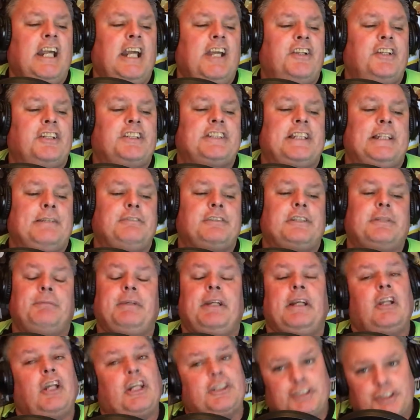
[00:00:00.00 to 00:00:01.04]
there seems to be
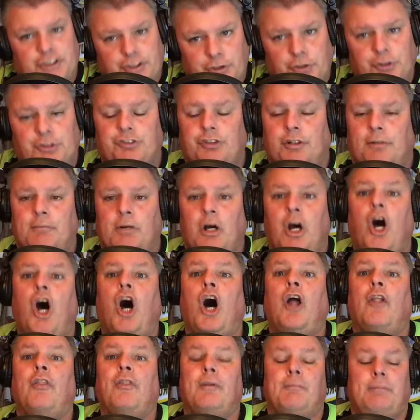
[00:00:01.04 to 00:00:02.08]
a lot to choose from
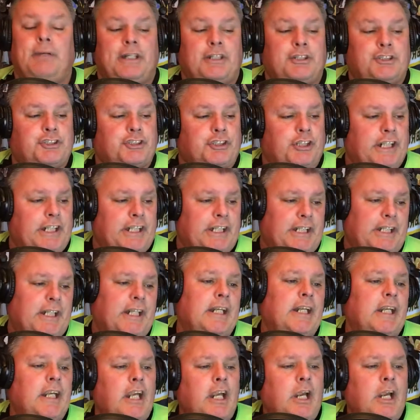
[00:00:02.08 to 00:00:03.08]
on the big screen.